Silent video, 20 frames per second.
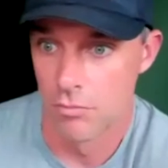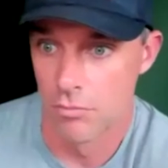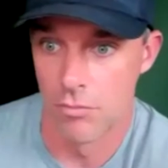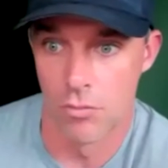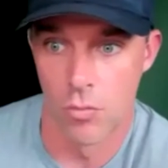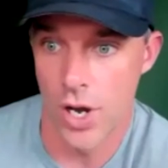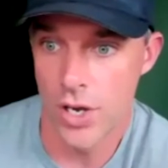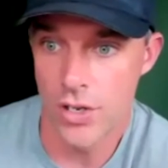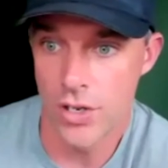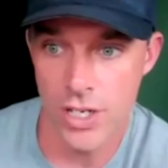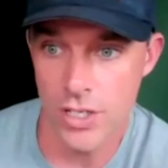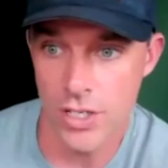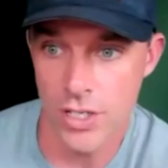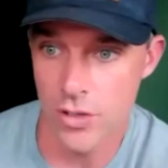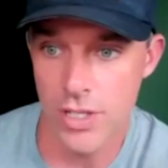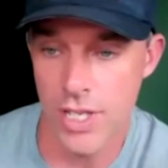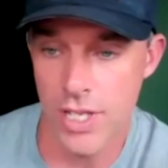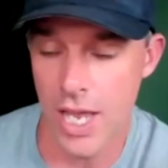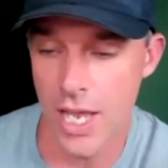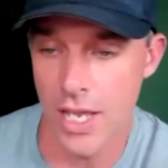why are you not
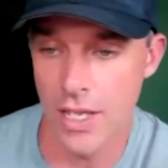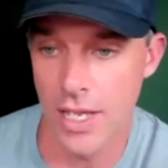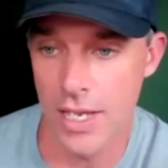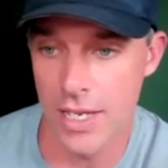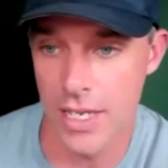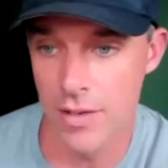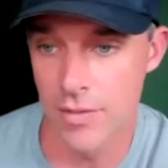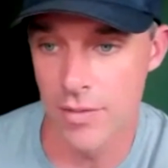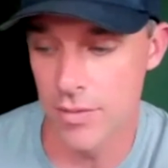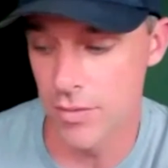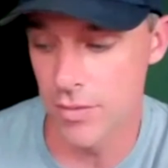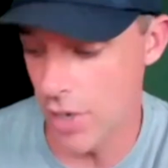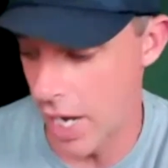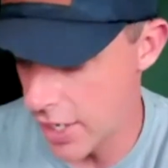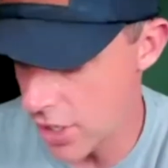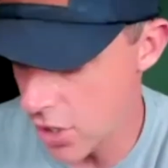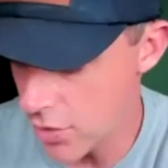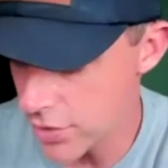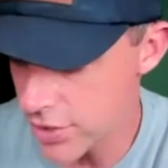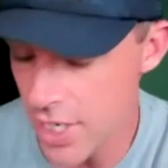doing that? Like, it, I
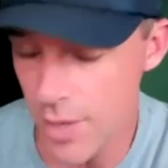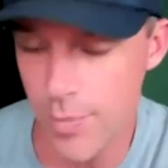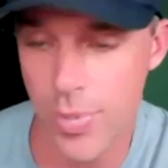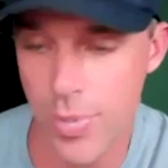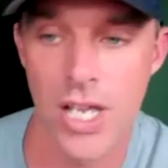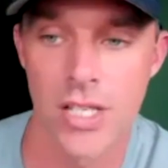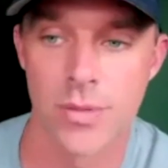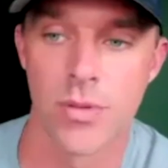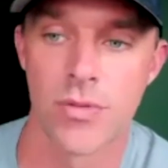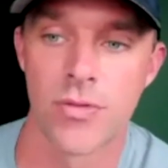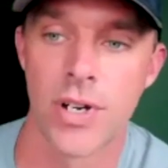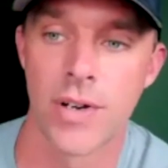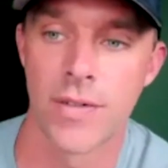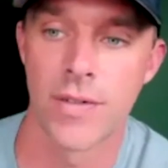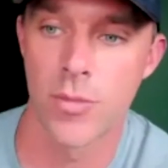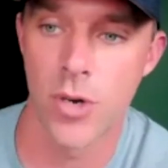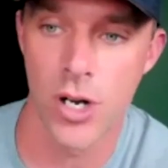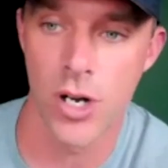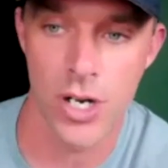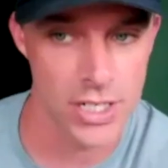know it's not possible for every
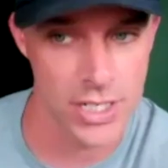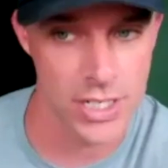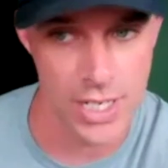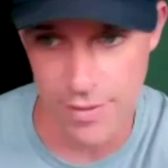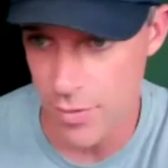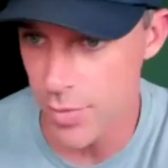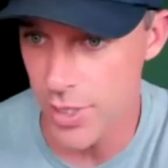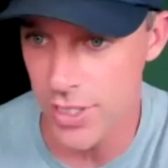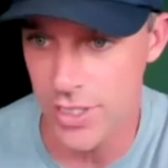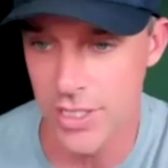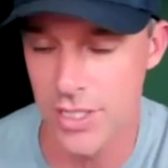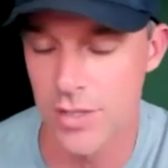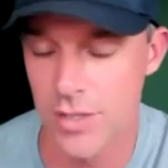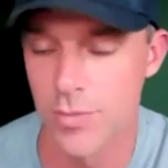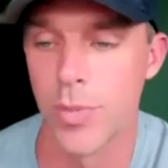market and every business,